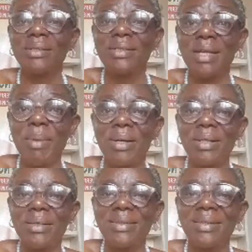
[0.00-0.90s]

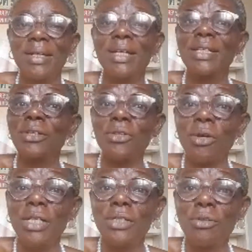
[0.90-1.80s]
Tamarind. It's not
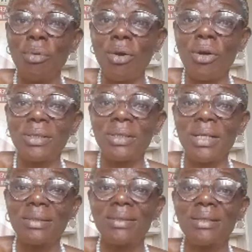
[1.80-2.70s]
only stomach
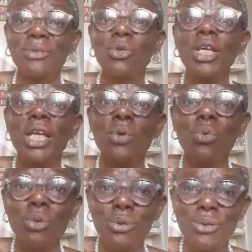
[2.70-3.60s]
ulcers, to heal
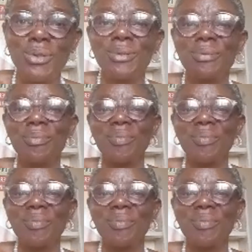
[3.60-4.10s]
wounds,